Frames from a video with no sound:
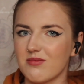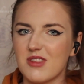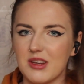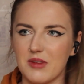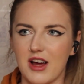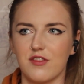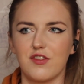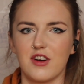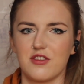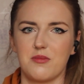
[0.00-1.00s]
seem to have
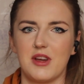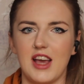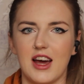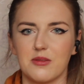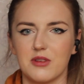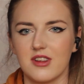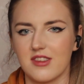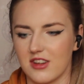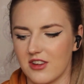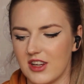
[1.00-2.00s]
far too many
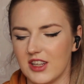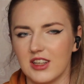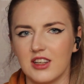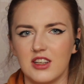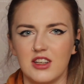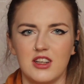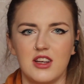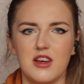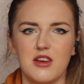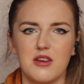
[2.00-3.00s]
animals and they
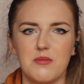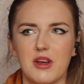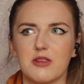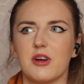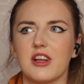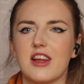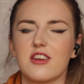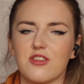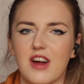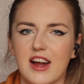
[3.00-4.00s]
make them all
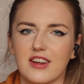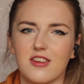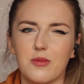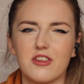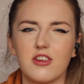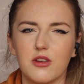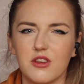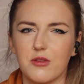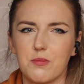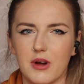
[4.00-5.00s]
interact, especially the
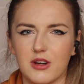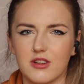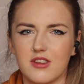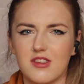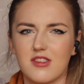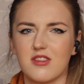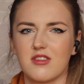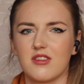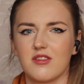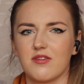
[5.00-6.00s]
ones with
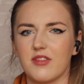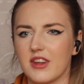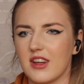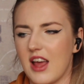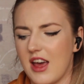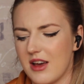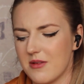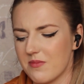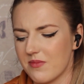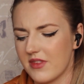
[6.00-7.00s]
birds.
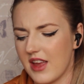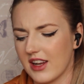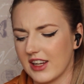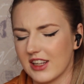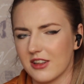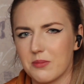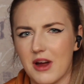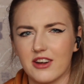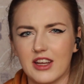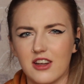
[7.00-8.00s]
Had like a little
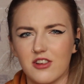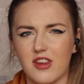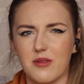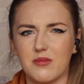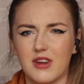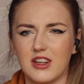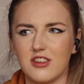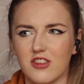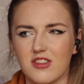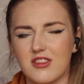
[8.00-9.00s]
parakeet or something and he
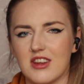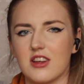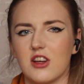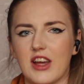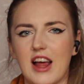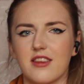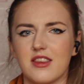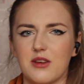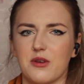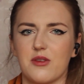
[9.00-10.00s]
just didn't look
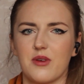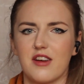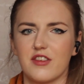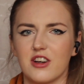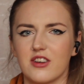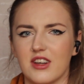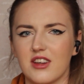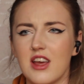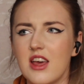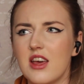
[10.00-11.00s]
healthy whatsoever,
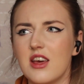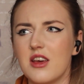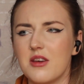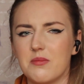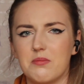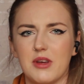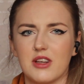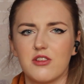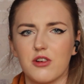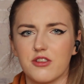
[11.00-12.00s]
and
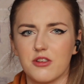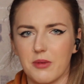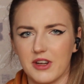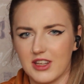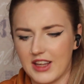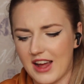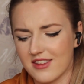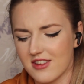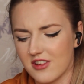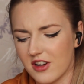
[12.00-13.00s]
being tortured by
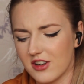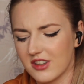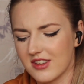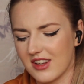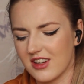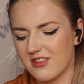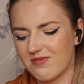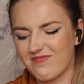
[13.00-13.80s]
cats and dogs. And it